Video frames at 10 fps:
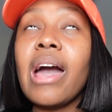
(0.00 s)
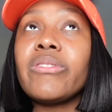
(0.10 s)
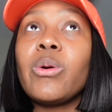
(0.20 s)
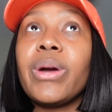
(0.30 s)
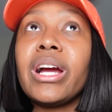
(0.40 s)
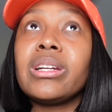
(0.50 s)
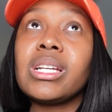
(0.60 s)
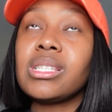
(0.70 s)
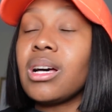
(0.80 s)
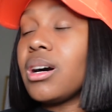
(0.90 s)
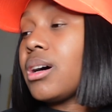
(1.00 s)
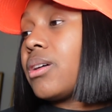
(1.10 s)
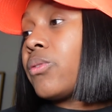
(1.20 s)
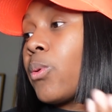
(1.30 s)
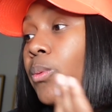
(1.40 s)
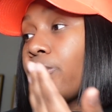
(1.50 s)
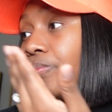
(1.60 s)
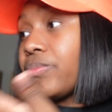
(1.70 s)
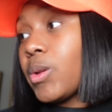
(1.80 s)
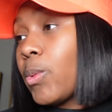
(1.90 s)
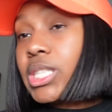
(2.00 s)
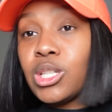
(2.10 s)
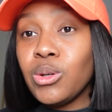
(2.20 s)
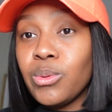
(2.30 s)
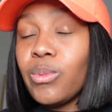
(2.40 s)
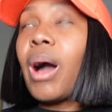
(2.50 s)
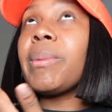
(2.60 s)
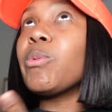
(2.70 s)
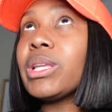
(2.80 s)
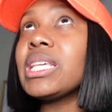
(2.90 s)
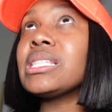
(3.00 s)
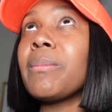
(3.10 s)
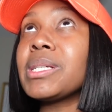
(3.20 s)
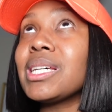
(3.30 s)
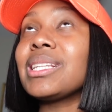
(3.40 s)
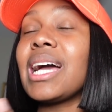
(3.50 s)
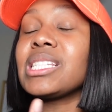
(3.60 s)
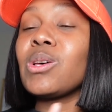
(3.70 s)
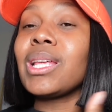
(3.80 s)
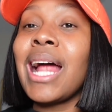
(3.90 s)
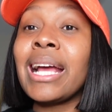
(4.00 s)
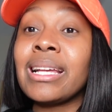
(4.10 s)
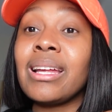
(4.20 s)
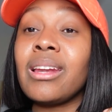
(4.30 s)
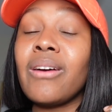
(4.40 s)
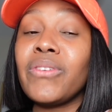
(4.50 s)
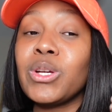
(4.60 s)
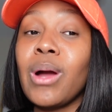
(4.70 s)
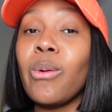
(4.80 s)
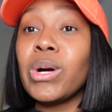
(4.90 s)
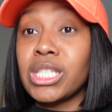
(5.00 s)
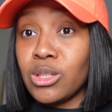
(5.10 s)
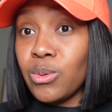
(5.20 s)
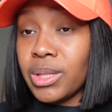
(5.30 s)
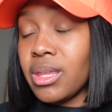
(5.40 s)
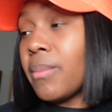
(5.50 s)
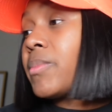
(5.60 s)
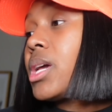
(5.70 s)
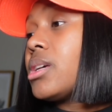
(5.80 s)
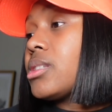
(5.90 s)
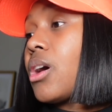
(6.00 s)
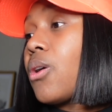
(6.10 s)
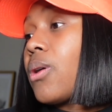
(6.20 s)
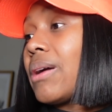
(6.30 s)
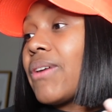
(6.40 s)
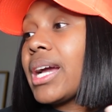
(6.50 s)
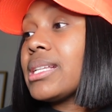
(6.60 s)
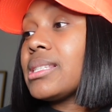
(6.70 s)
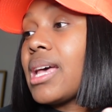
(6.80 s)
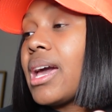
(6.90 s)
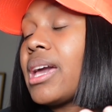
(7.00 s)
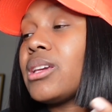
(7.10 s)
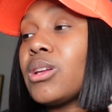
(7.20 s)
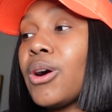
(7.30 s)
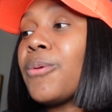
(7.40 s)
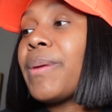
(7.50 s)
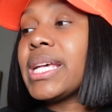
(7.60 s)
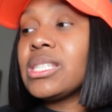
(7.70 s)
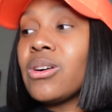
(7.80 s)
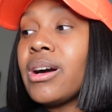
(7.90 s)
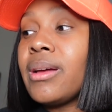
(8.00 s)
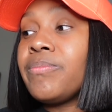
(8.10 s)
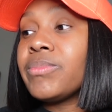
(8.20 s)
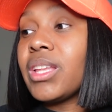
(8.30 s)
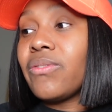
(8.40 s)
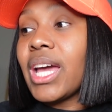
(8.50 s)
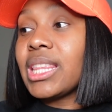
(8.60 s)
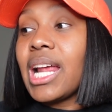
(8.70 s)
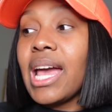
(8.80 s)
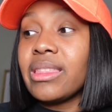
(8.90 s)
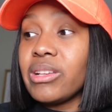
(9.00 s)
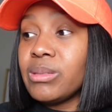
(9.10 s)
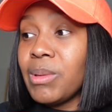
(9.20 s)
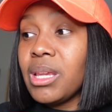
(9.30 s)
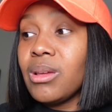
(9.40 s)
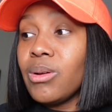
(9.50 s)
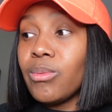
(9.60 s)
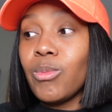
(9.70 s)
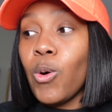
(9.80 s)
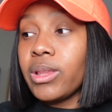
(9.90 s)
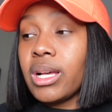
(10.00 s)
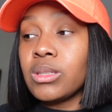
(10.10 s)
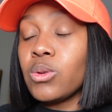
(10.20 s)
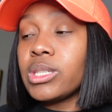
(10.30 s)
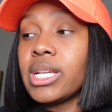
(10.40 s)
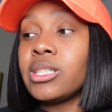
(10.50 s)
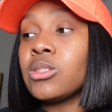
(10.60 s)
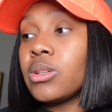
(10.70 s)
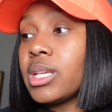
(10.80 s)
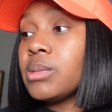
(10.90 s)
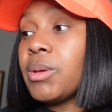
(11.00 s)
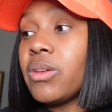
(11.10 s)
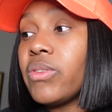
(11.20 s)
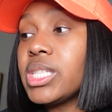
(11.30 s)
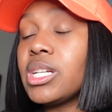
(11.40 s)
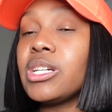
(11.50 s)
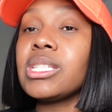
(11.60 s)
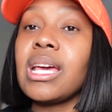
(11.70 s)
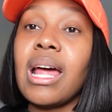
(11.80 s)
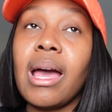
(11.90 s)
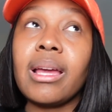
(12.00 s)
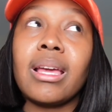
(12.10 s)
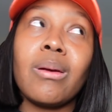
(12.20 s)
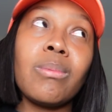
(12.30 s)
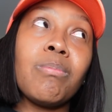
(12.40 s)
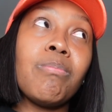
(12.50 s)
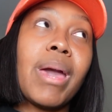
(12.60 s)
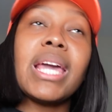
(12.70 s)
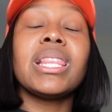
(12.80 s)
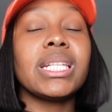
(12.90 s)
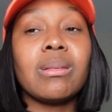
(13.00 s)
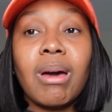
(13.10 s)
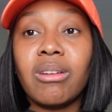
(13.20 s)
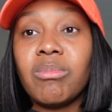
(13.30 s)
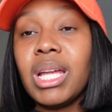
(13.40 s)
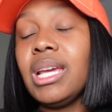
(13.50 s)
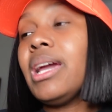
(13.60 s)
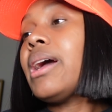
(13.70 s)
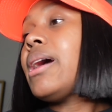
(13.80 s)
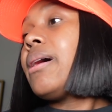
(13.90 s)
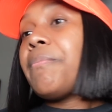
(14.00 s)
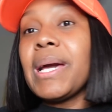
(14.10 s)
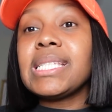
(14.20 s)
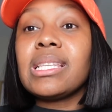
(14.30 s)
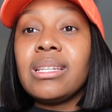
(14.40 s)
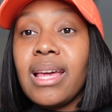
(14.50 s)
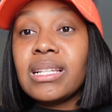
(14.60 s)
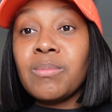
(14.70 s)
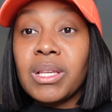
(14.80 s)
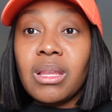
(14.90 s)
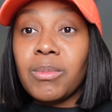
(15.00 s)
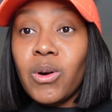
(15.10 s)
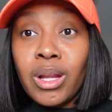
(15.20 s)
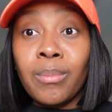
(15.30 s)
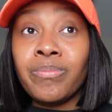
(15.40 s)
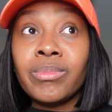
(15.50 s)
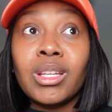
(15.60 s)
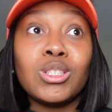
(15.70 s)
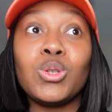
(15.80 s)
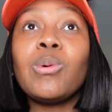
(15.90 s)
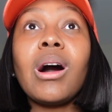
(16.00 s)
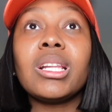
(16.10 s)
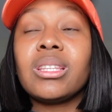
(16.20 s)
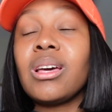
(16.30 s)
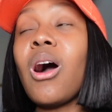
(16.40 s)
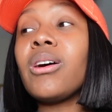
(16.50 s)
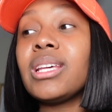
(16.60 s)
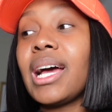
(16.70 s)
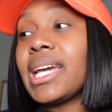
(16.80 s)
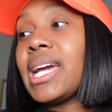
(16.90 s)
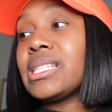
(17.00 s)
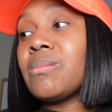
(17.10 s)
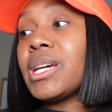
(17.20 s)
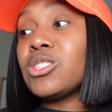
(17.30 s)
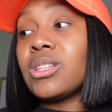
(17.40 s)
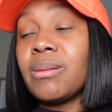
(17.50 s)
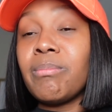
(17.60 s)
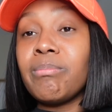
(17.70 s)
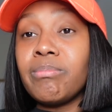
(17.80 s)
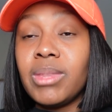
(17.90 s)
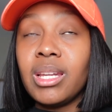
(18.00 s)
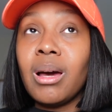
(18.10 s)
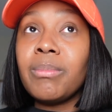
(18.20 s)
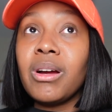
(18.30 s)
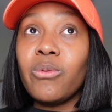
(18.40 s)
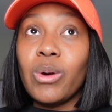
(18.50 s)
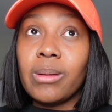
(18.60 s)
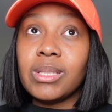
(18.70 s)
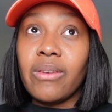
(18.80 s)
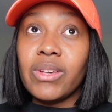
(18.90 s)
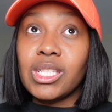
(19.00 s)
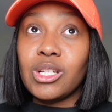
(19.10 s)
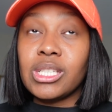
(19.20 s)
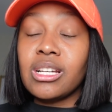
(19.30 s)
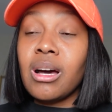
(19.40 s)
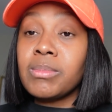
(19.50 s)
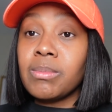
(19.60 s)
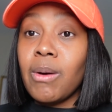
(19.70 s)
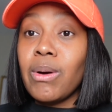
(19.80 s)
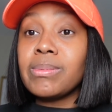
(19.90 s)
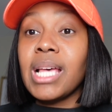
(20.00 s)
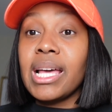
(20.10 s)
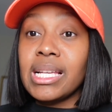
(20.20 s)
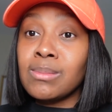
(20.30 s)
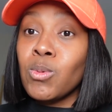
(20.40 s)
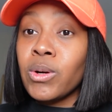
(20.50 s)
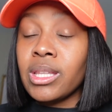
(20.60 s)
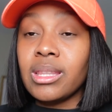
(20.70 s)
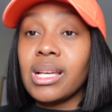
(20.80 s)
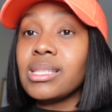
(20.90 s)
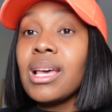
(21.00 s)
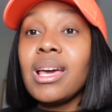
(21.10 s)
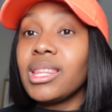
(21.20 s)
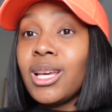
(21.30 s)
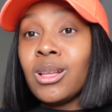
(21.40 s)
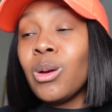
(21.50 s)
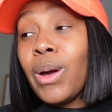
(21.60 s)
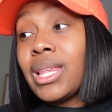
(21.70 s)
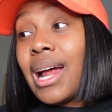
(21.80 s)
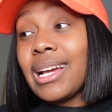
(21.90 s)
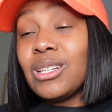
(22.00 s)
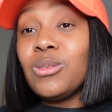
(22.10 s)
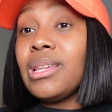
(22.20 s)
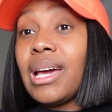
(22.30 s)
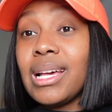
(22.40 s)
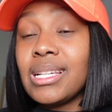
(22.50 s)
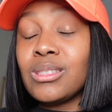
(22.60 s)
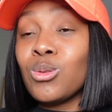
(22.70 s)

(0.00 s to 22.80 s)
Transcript: awareness of what to do. What these numbers look like, so that I can figure out what to do with them. So if I can say, based on the fact that I had this many online store sessions or this many visitors and I made this amount of money, basically next month I'm going to do all that I can to make sure that the number of website visitors that comes to my website is more than this. The only way that I can do that is